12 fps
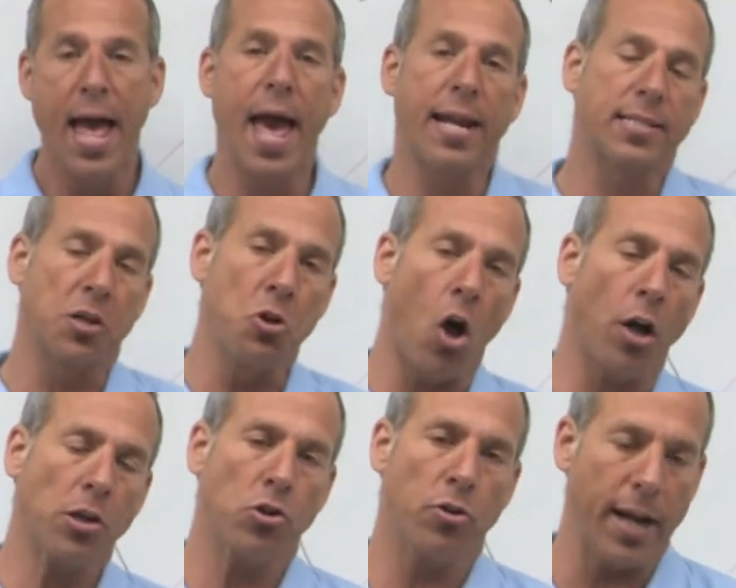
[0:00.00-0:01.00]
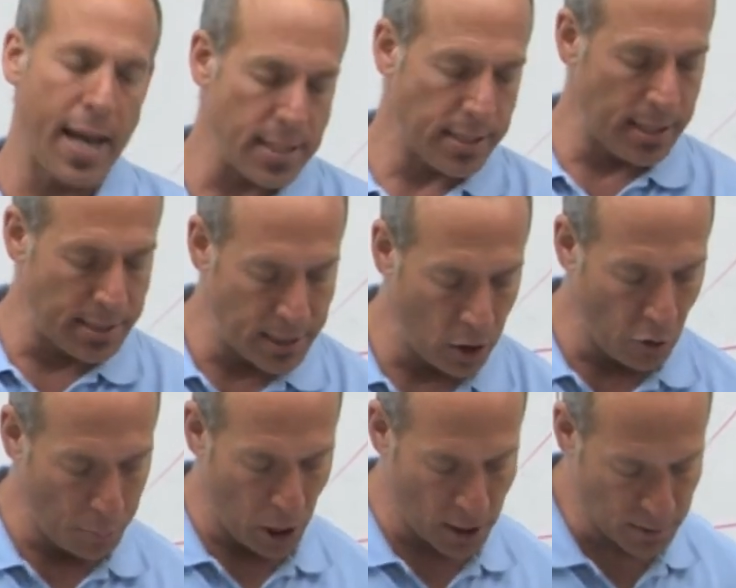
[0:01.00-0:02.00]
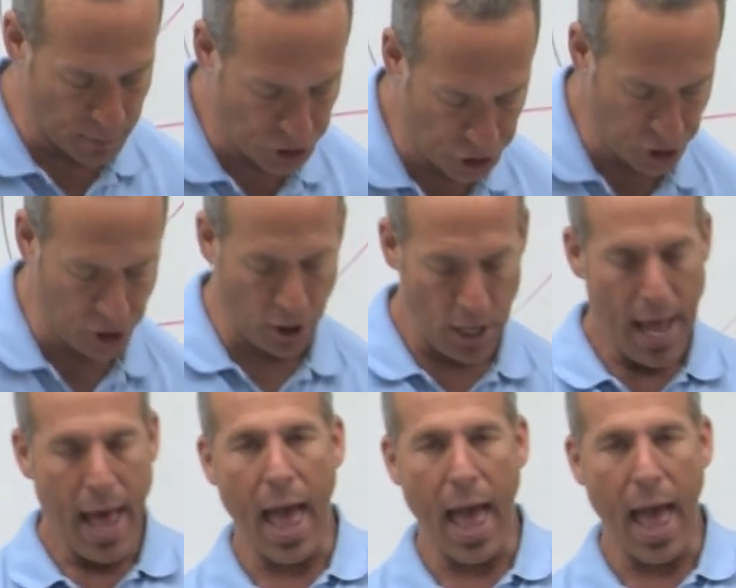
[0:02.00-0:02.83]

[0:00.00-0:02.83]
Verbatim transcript: and it's a non current asset until the bonds mature,